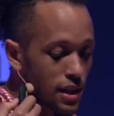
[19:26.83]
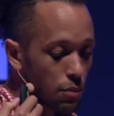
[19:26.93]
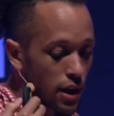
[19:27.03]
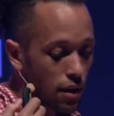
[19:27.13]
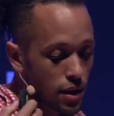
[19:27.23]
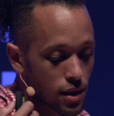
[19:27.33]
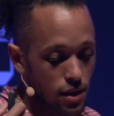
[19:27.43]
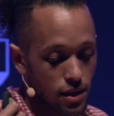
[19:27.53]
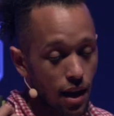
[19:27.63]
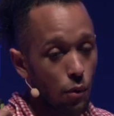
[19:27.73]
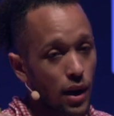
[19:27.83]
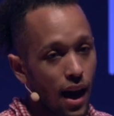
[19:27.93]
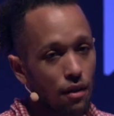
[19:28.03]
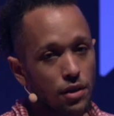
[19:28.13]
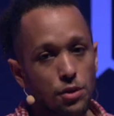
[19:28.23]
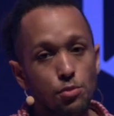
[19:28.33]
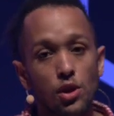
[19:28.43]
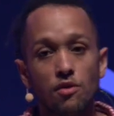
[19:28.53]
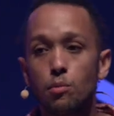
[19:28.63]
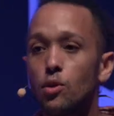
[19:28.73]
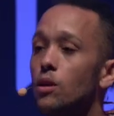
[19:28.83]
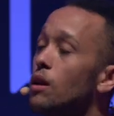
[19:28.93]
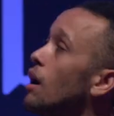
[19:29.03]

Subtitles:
thing we notice is that we have an observable